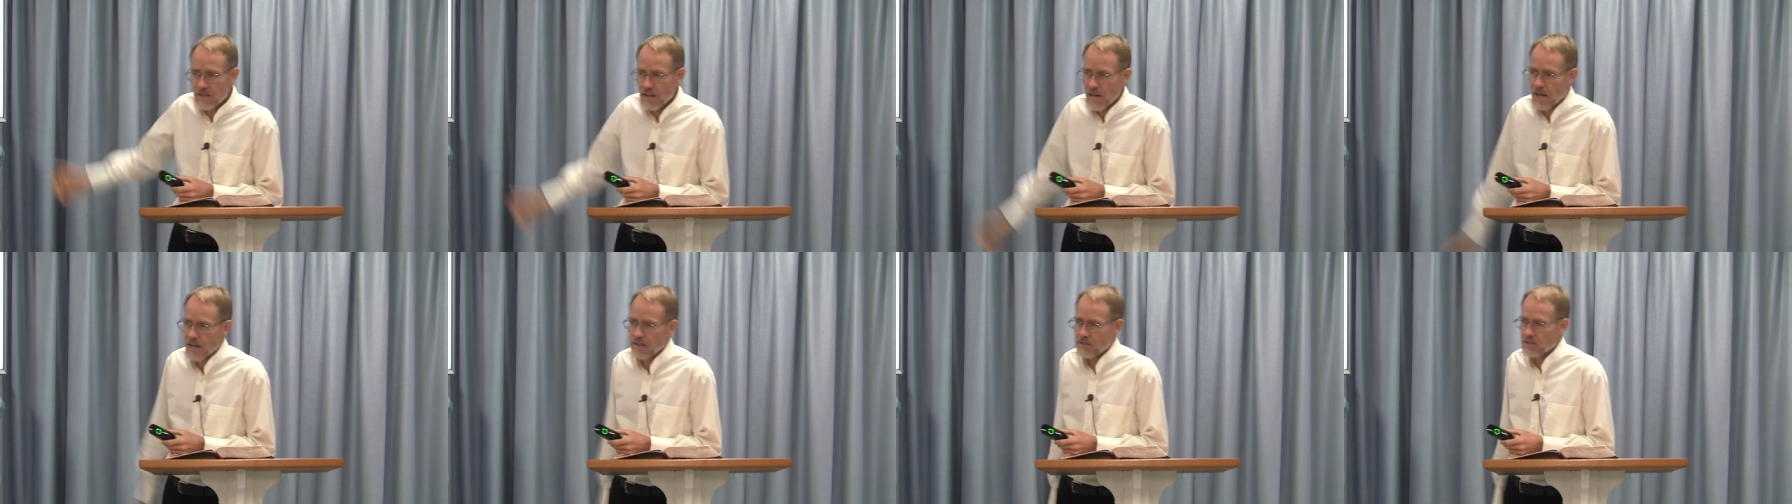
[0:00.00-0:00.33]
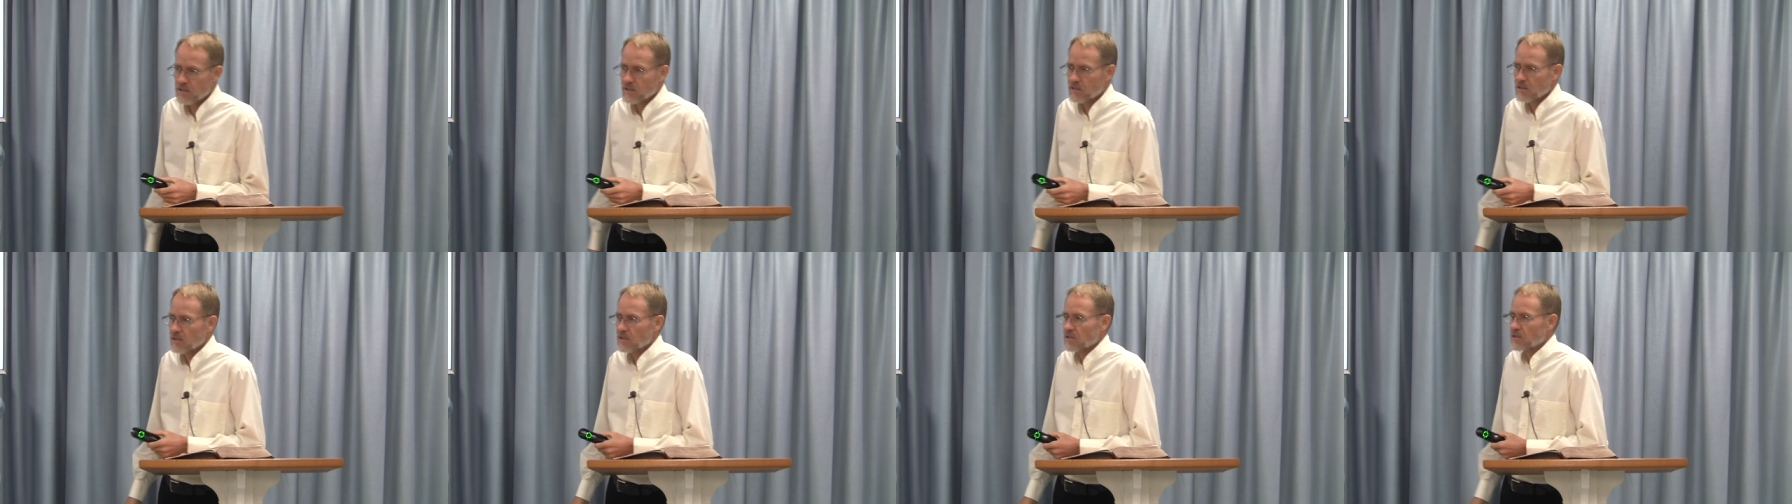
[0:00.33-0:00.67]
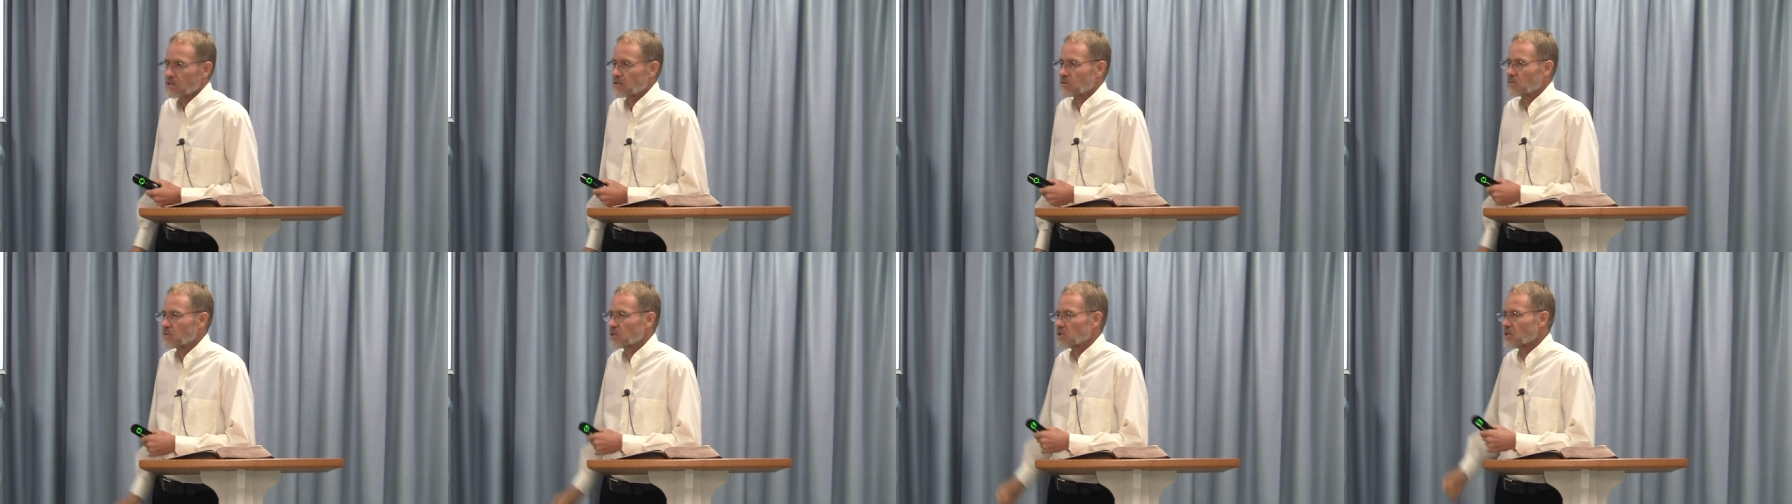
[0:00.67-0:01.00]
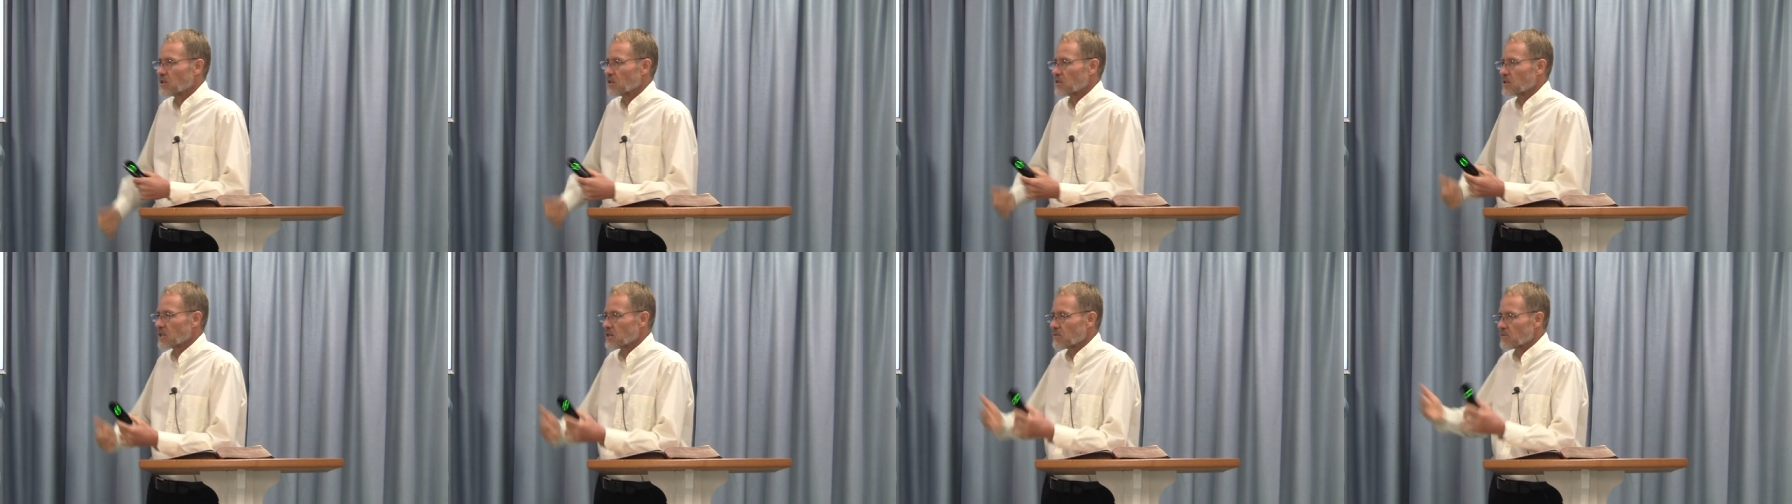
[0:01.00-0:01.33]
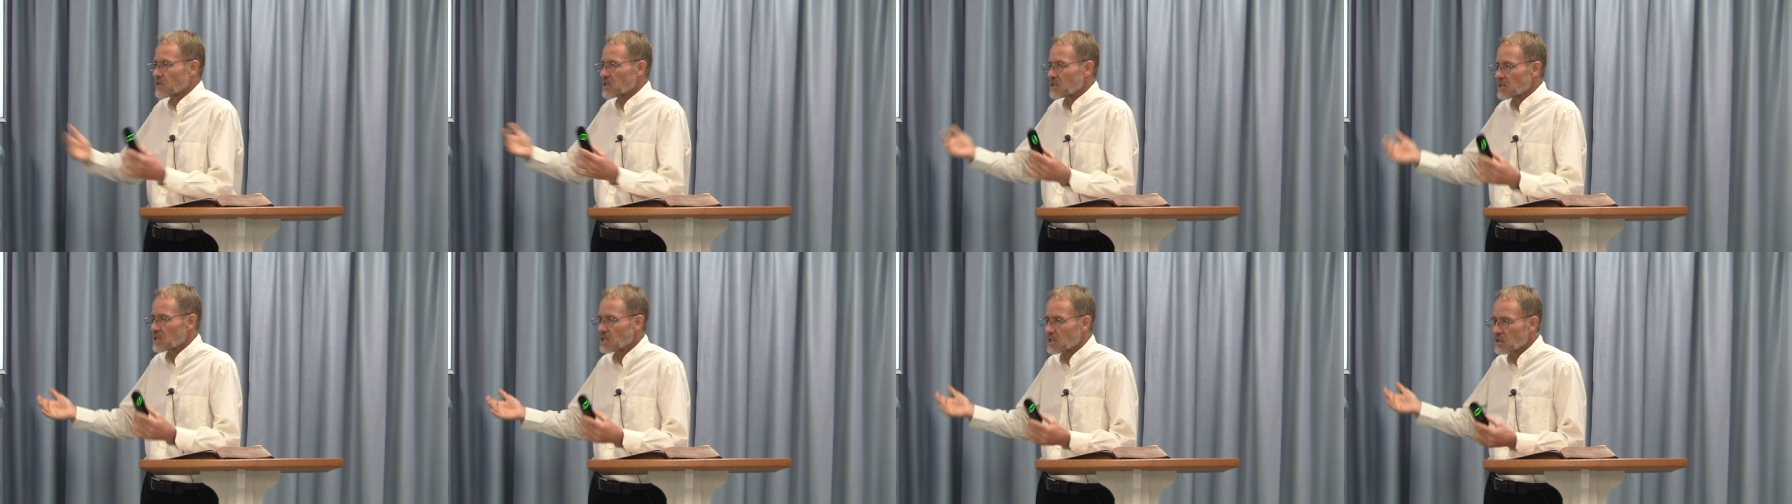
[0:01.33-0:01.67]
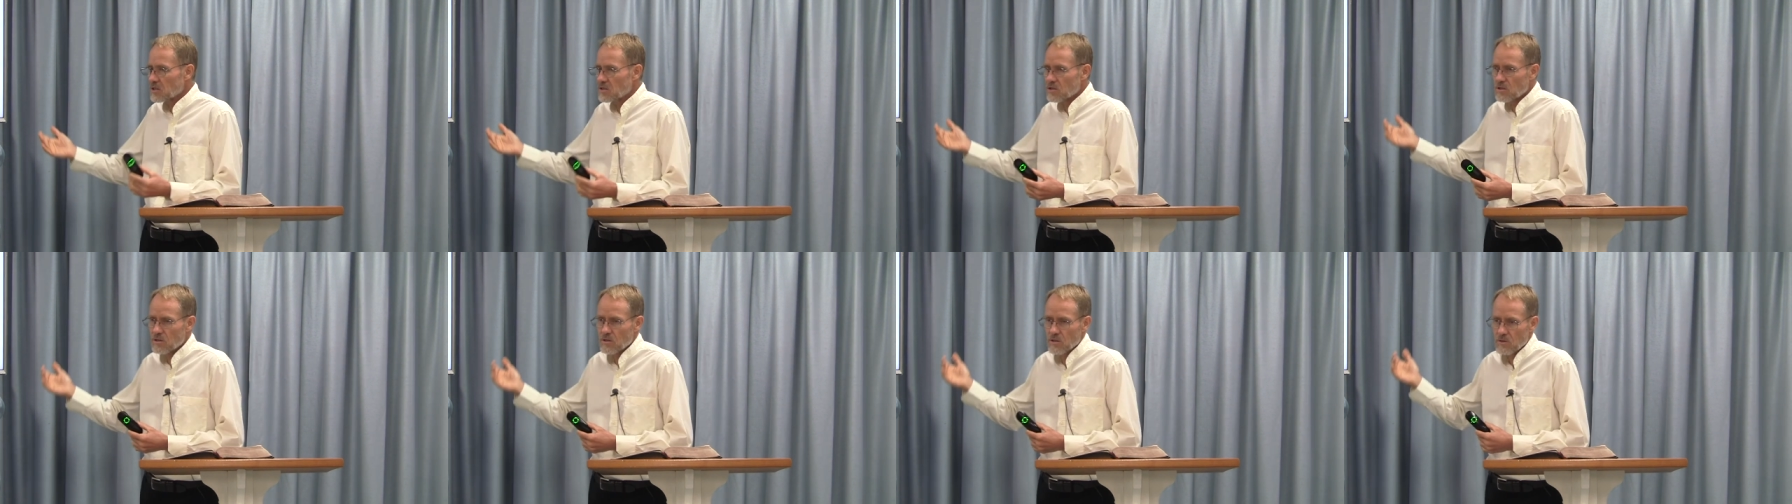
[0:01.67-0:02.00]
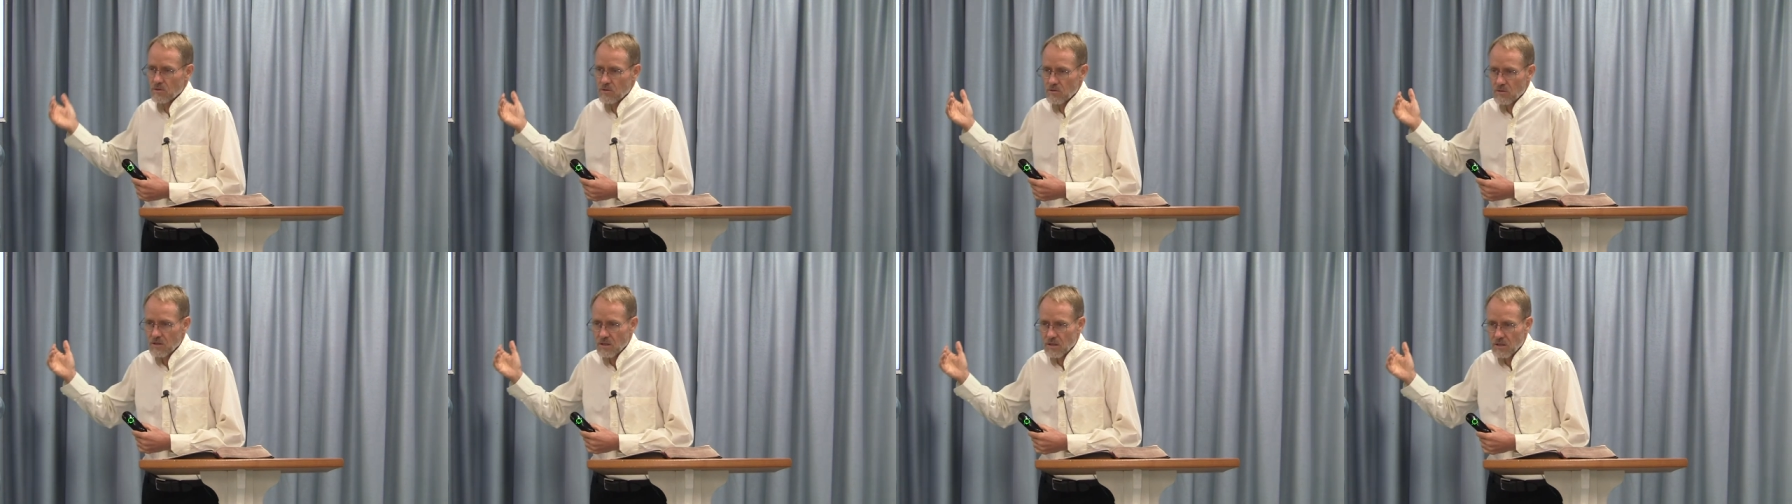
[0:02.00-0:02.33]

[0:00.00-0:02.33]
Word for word: that? We don't even need to